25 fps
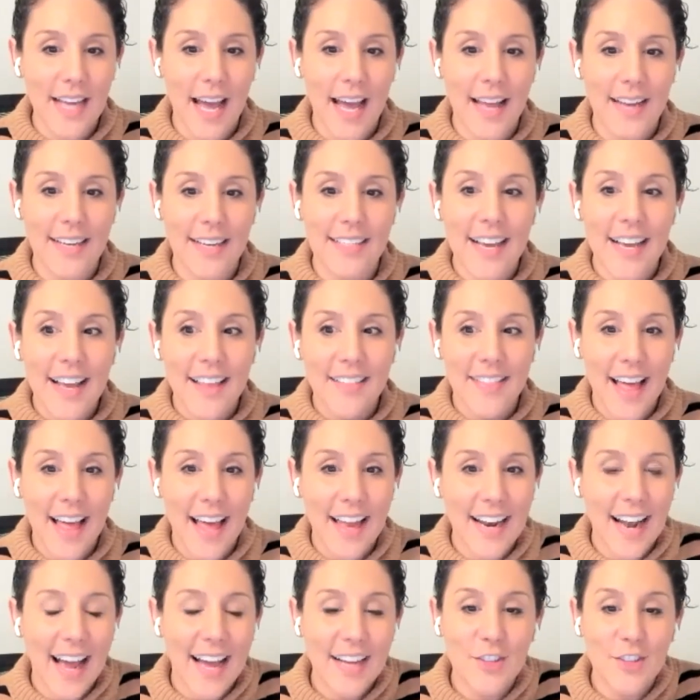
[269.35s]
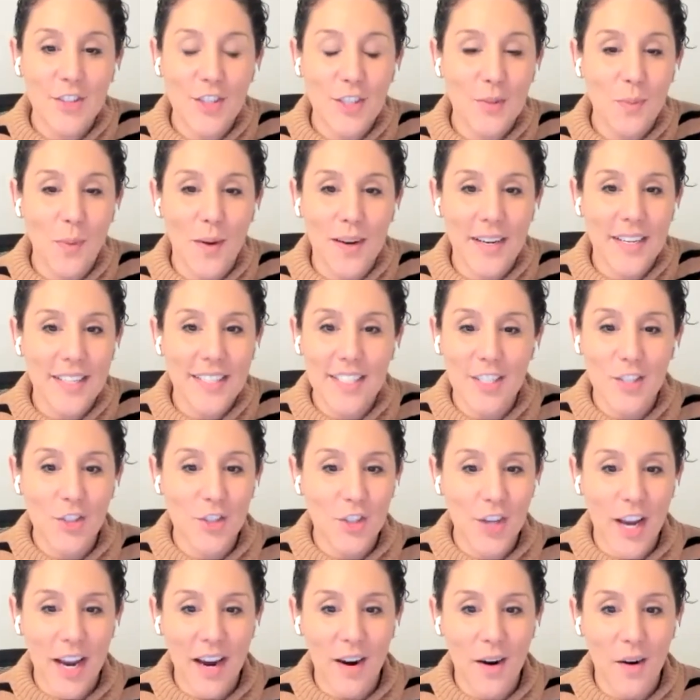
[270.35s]
And then I just wanted to
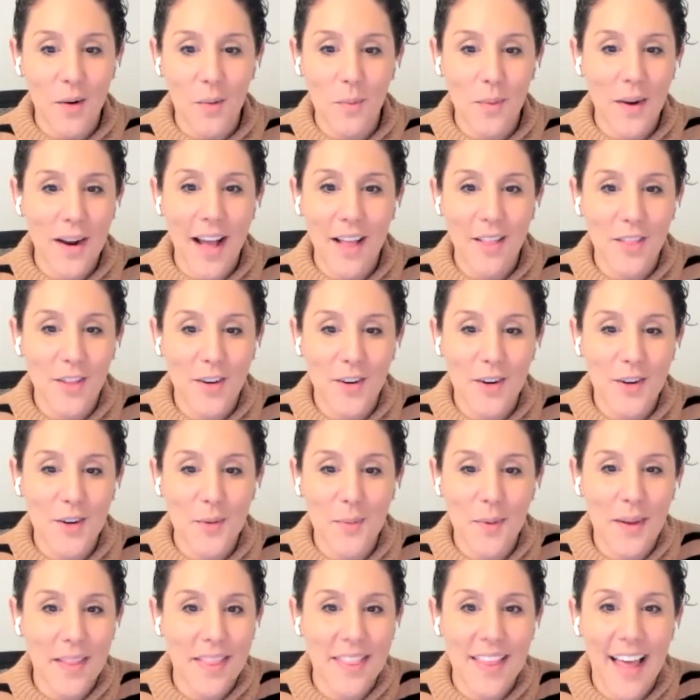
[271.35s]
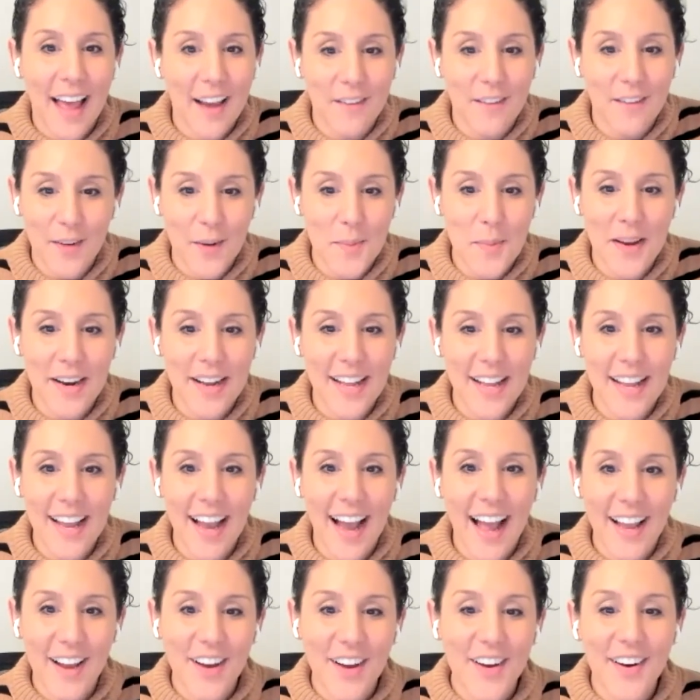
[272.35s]
share what I learned with everybody
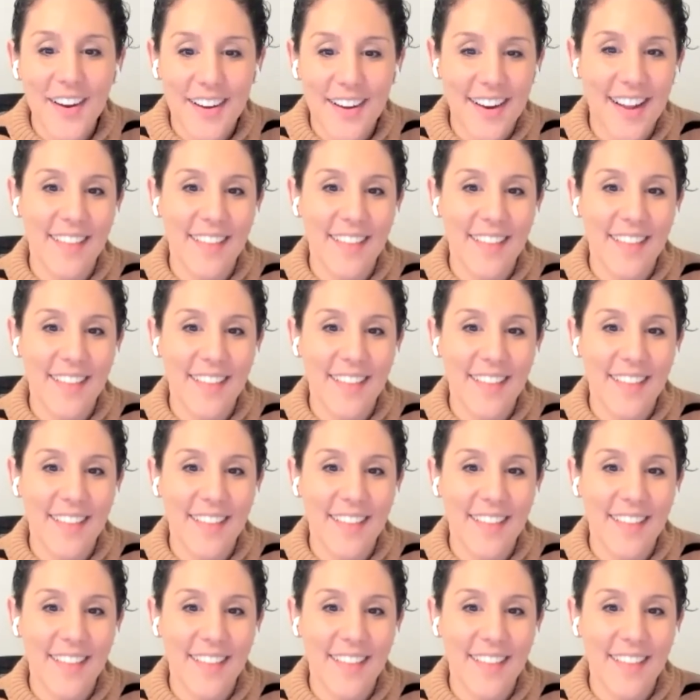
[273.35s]
I could.